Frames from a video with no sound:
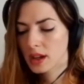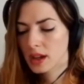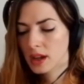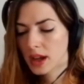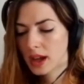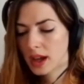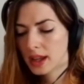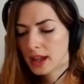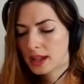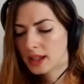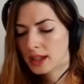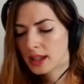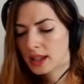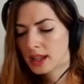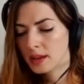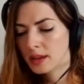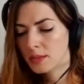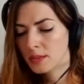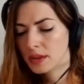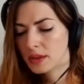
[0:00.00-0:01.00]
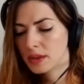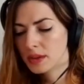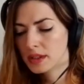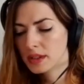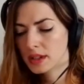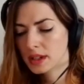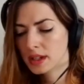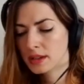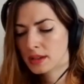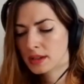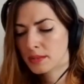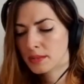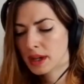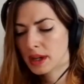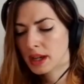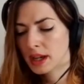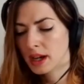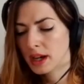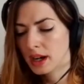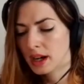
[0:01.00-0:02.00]
and keep it in my
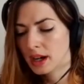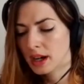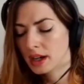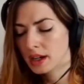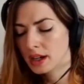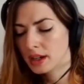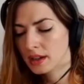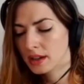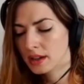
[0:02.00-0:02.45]
heart?